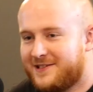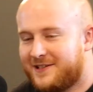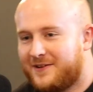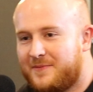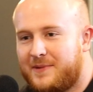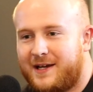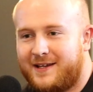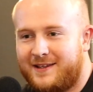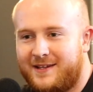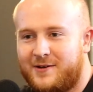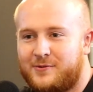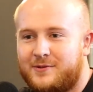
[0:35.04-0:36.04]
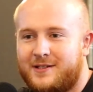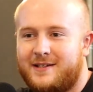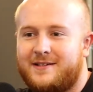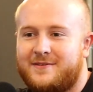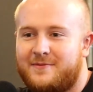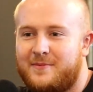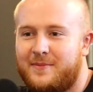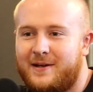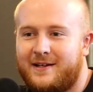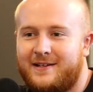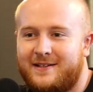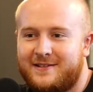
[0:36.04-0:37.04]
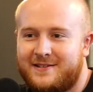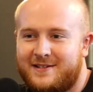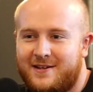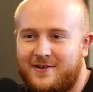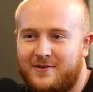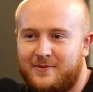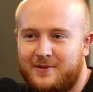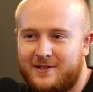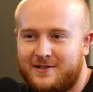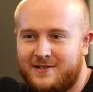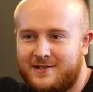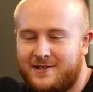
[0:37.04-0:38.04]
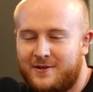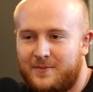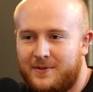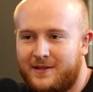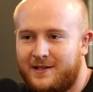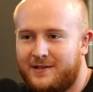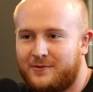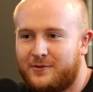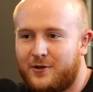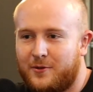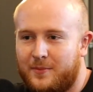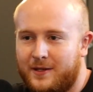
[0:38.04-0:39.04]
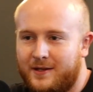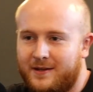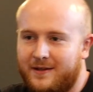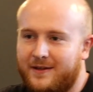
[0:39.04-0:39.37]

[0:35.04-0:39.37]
is like back in the old days. I remember back near the start we used to sit up in the little cubby.